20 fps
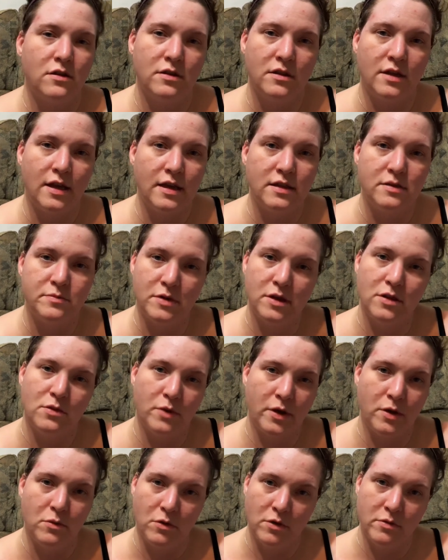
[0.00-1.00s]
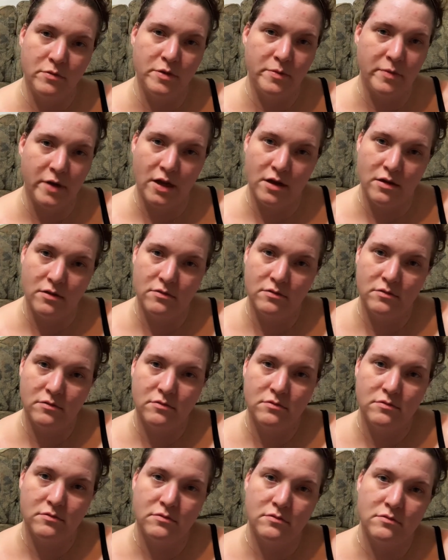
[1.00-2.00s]
on things being the way you want them to be.
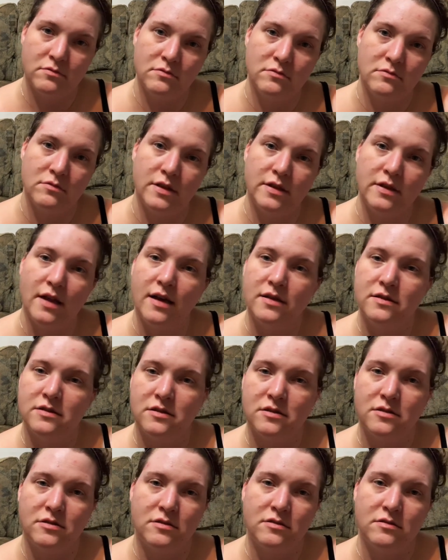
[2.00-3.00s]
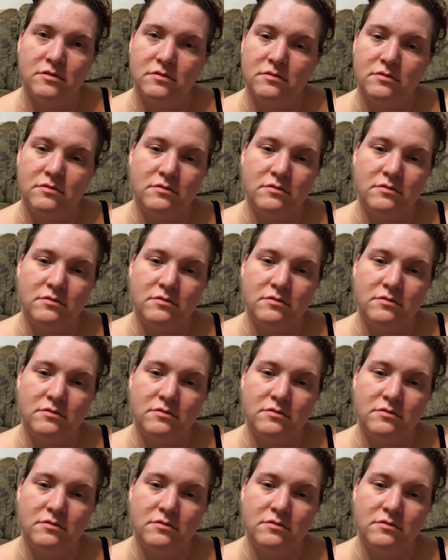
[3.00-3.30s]
Like, that's